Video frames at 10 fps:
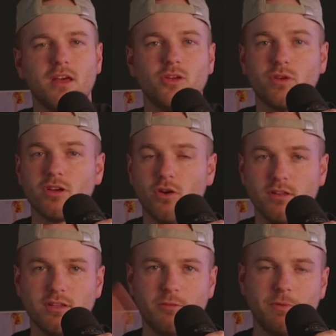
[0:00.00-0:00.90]
You can go a
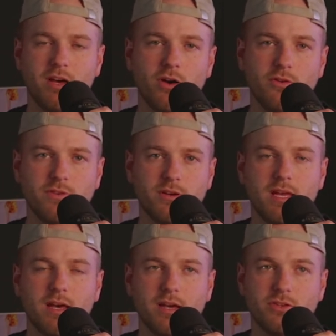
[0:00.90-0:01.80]
little bit over,
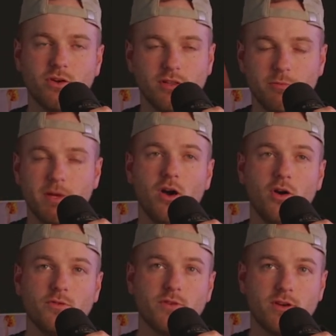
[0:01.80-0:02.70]

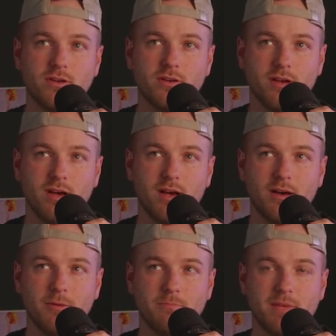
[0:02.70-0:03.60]

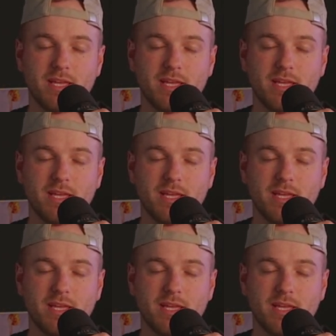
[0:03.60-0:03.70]
and